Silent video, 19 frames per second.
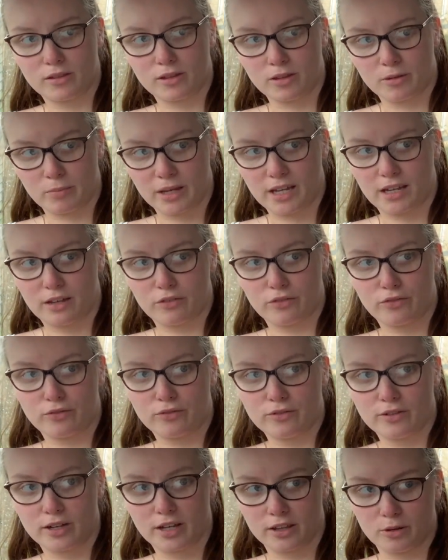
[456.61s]
the beef
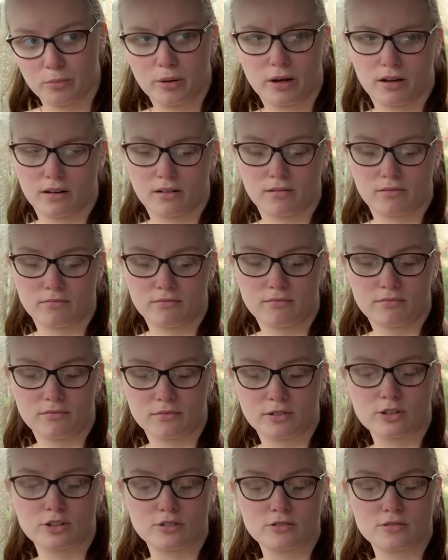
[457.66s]
and the bun,
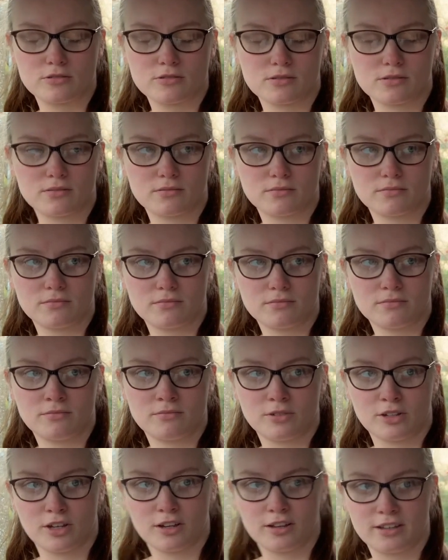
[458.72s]
because
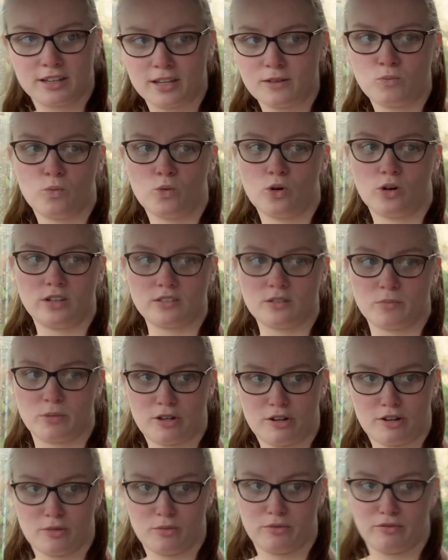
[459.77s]
what is a
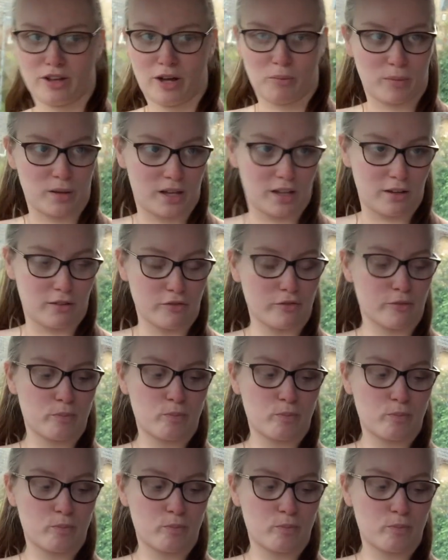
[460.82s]
burger without beef?